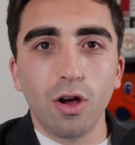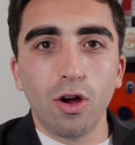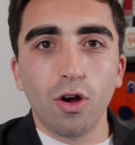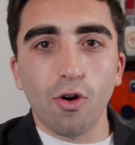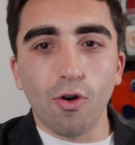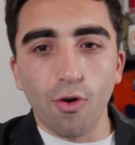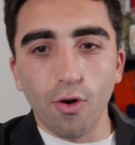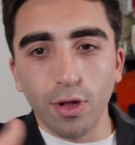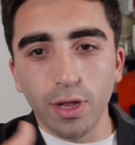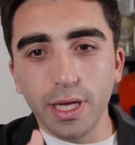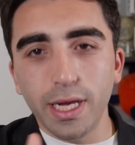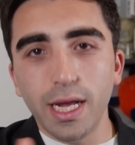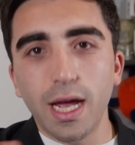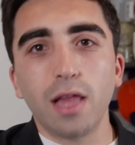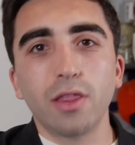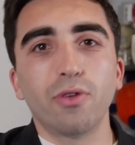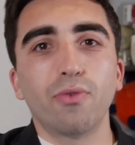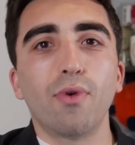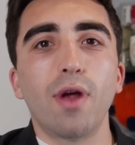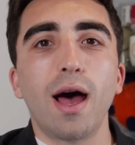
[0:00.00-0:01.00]
early
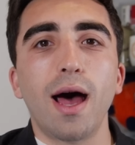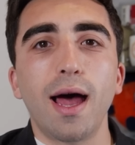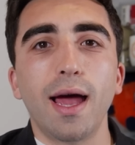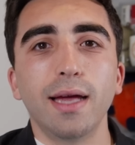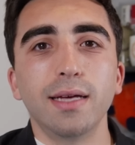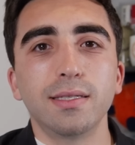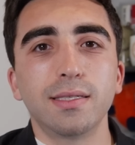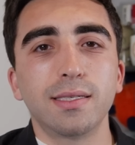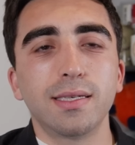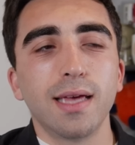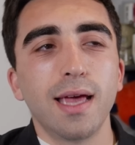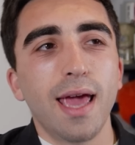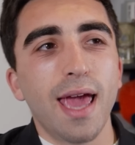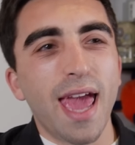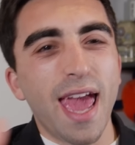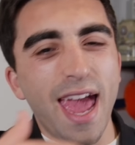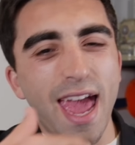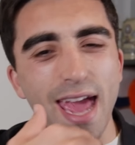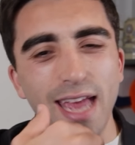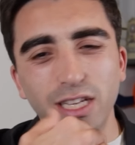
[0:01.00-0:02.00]
on the rise
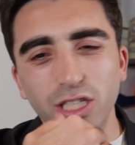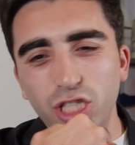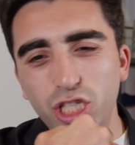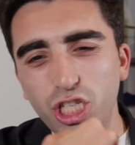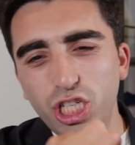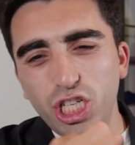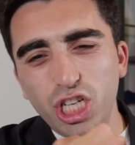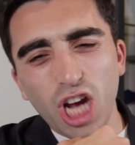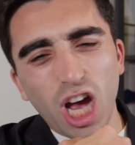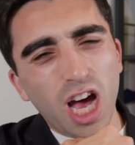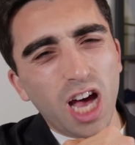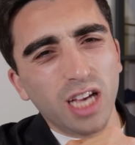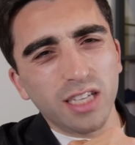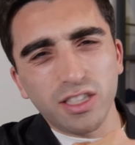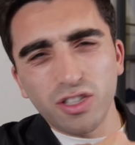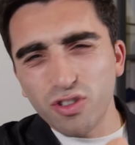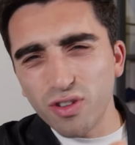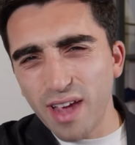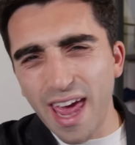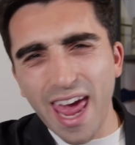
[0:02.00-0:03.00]
and
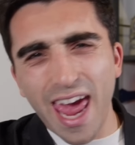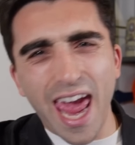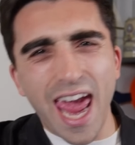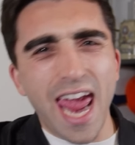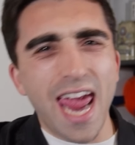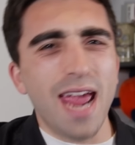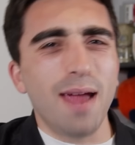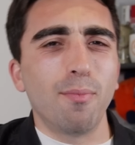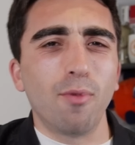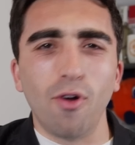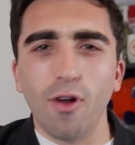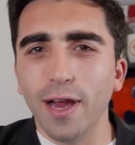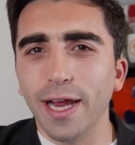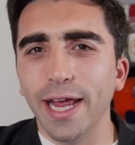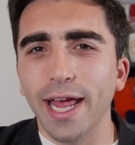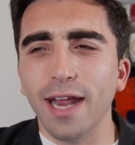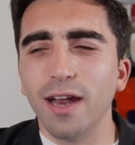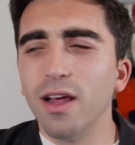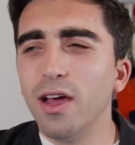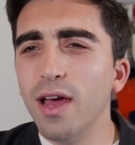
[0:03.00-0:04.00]
just hammering
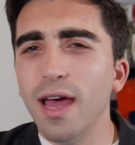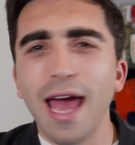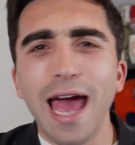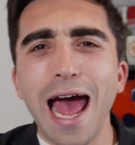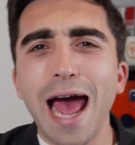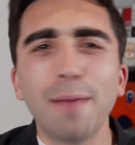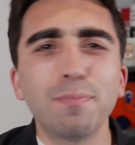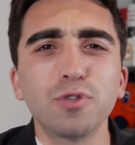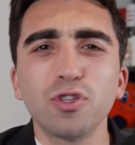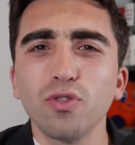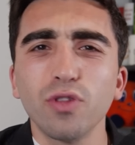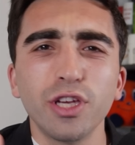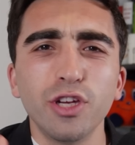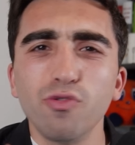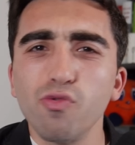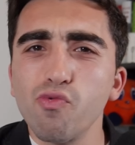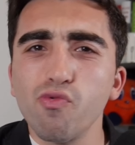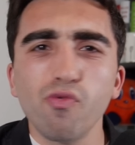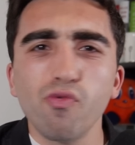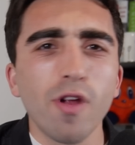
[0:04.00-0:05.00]
it, absolutely
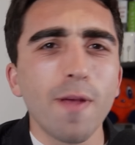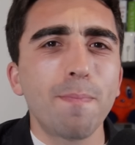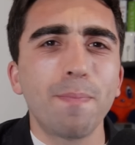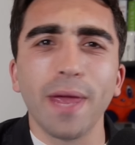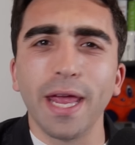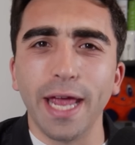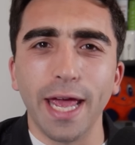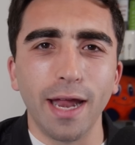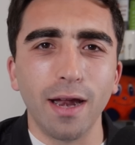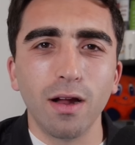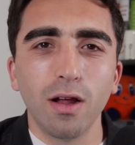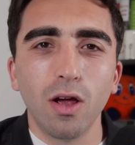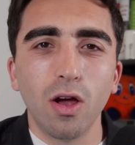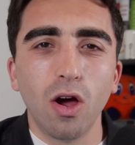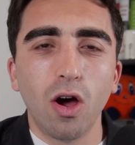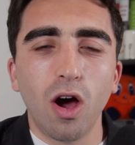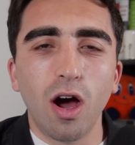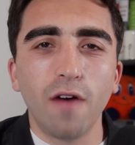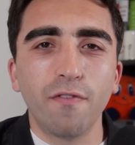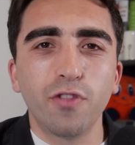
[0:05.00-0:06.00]
ripping it
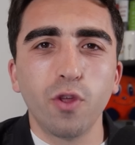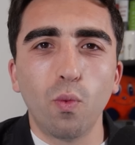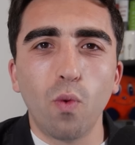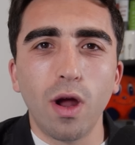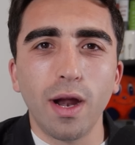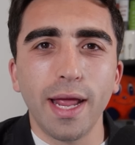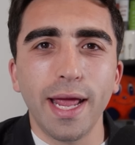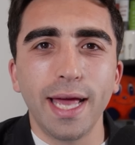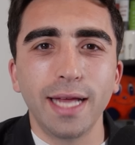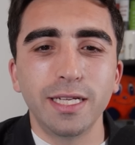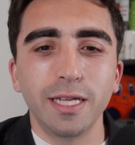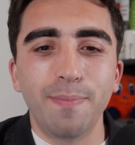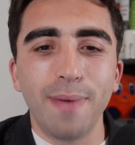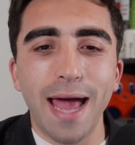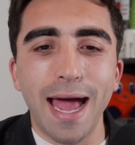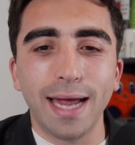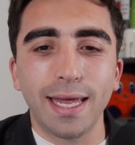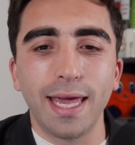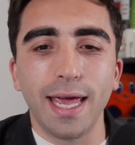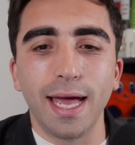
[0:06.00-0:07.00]
off the one-handed
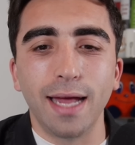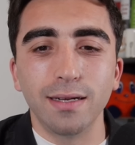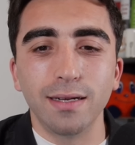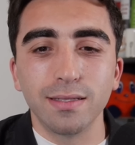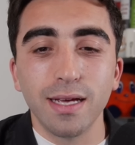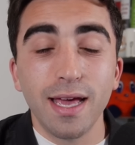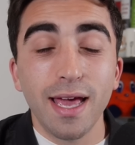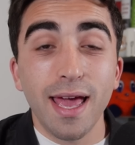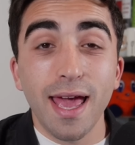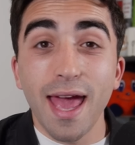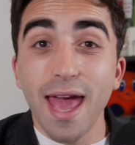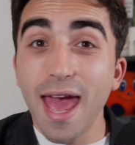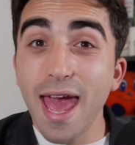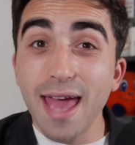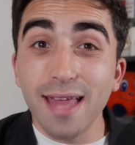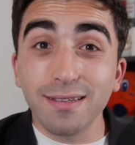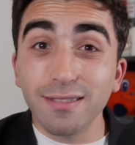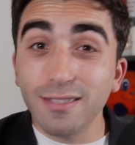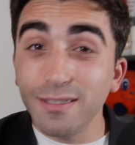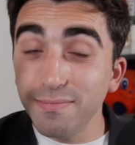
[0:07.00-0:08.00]
backhand
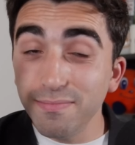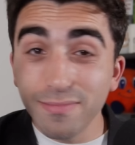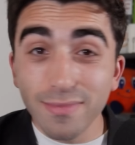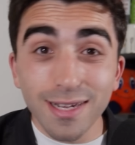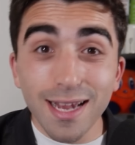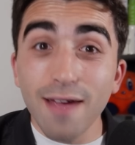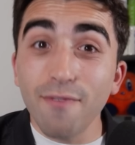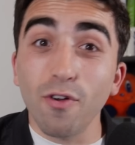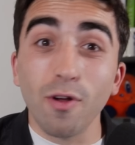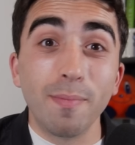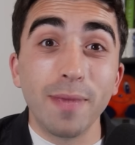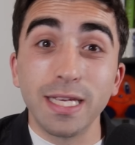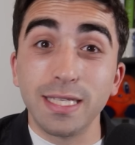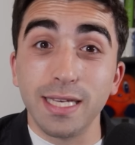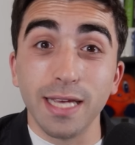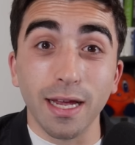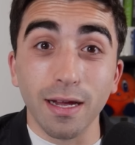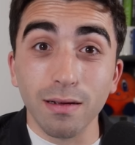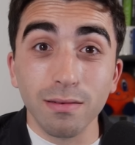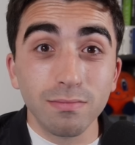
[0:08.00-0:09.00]
and never
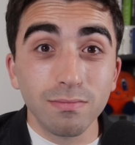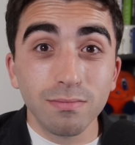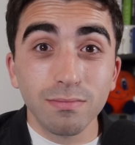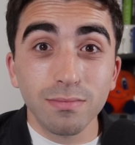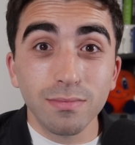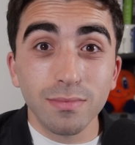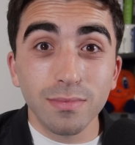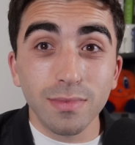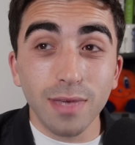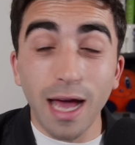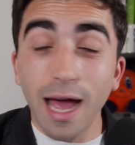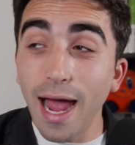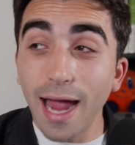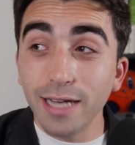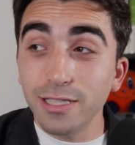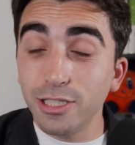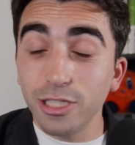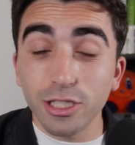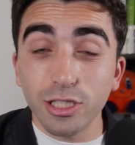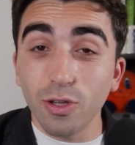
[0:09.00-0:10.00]
missing. I
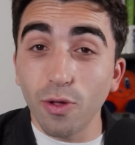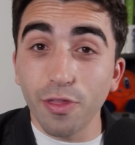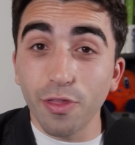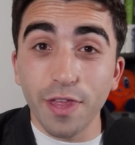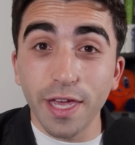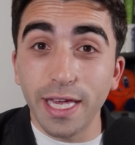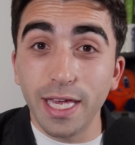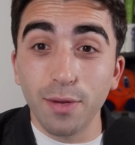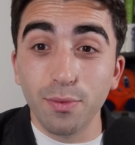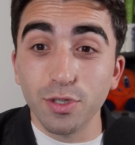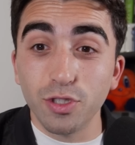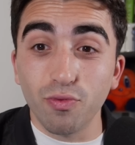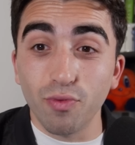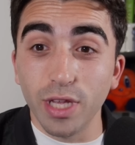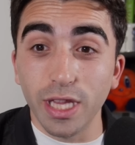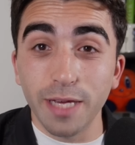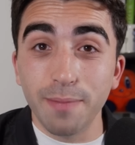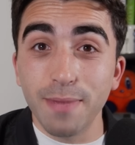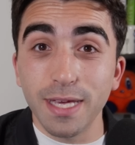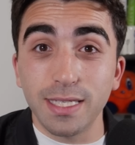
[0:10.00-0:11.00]
just don't think he was
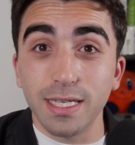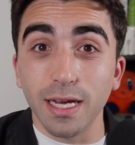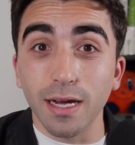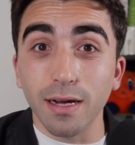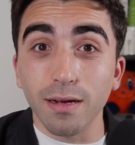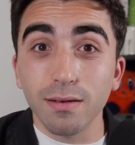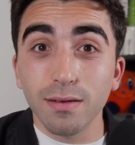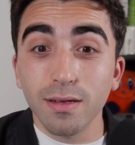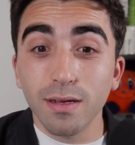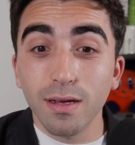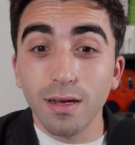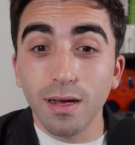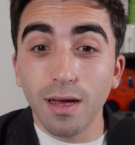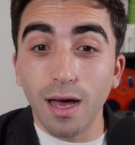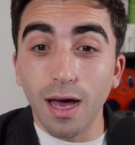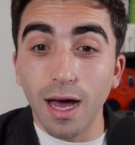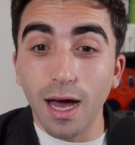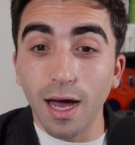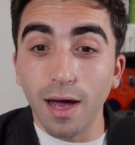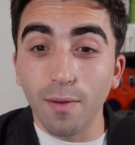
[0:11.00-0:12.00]
really missing
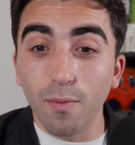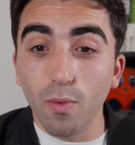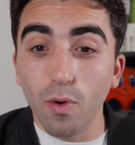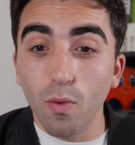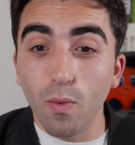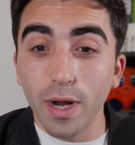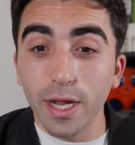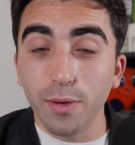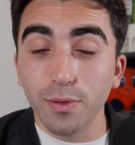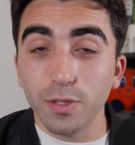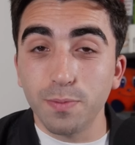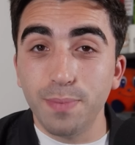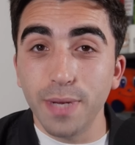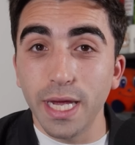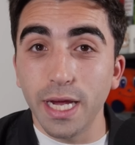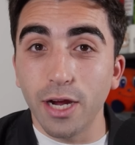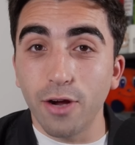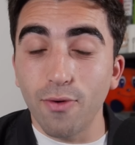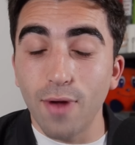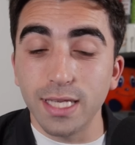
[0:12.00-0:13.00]
uh, when he was
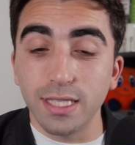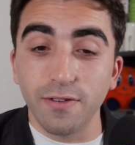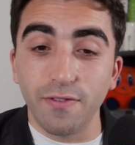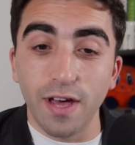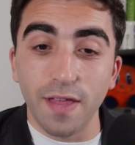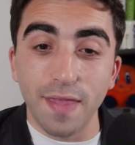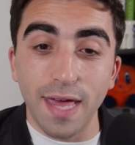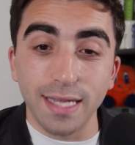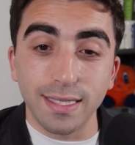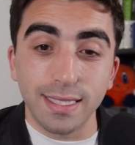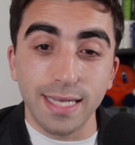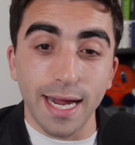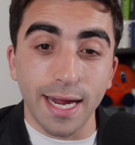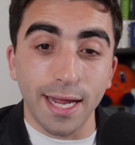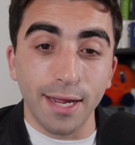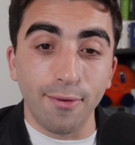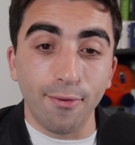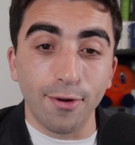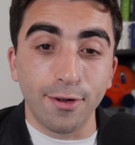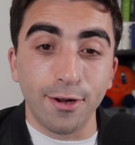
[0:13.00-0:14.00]
being aggressive on that
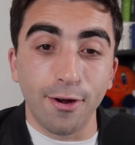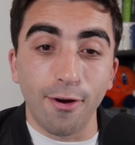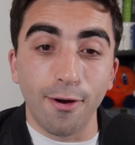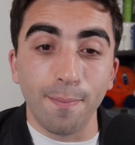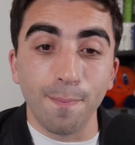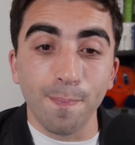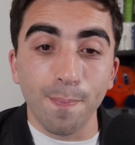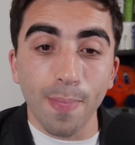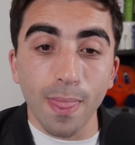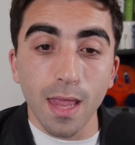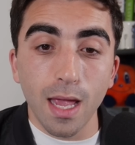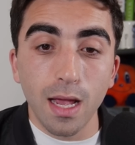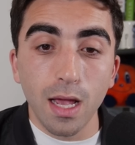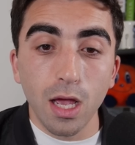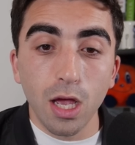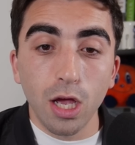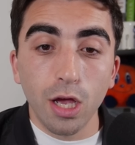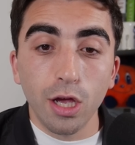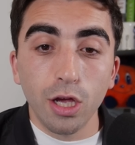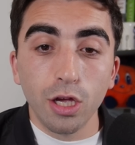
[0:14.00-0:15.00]
second return.
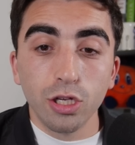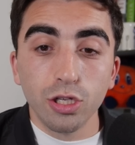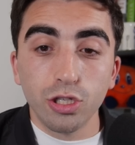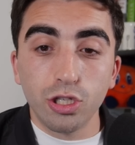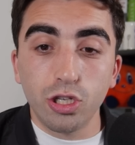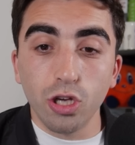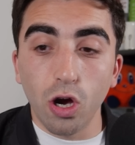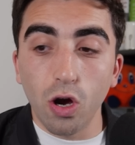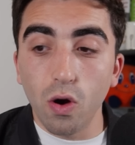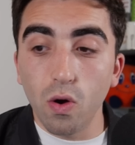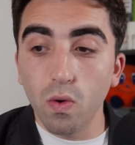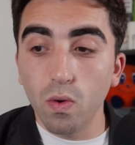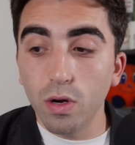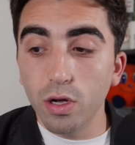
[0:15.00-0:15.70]
So